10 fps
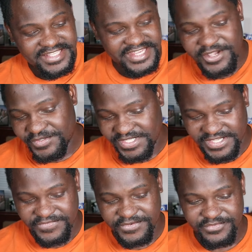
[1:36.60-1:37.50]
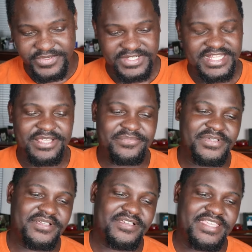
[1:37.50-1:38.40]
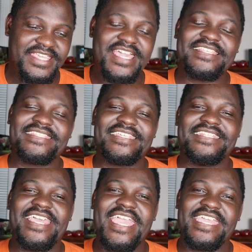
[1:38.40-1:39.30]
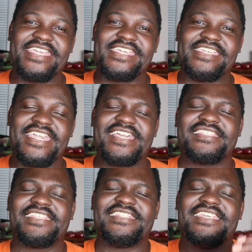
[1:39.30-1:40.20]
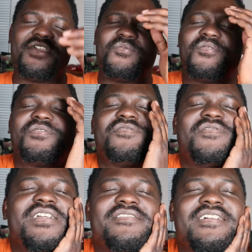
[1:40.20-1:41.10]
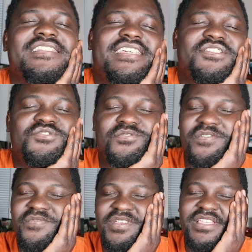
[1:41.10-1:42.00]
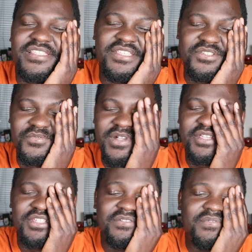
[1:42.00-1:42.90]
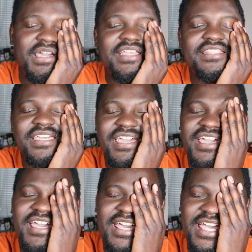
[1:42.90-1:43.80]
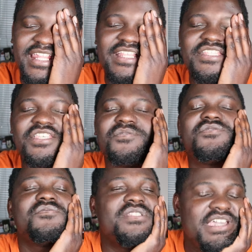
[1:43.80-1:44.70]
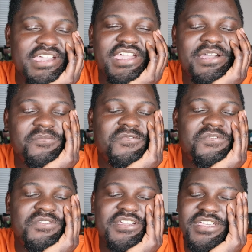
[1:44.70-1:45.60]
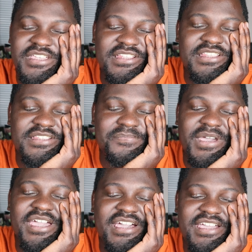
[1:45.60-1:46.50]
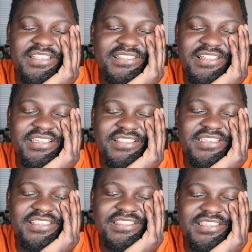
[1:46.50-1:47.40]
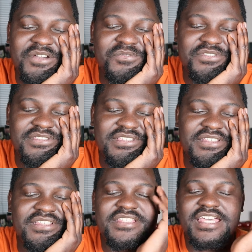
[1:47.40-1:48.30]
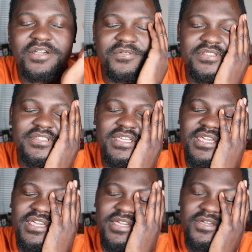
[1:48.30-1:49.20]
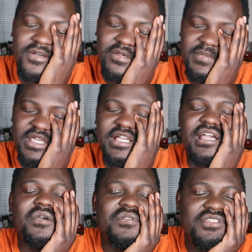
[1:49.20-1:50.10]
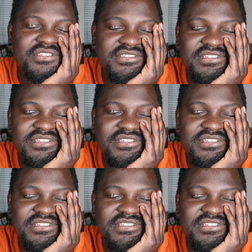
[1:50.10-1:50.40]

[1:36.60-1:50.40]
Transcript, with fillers: Chelsea Football Club. Yesterday, yesterday was very catastrophic situation, right? And until today, I'm thinking my eyes like this. I was sitting down on my couch,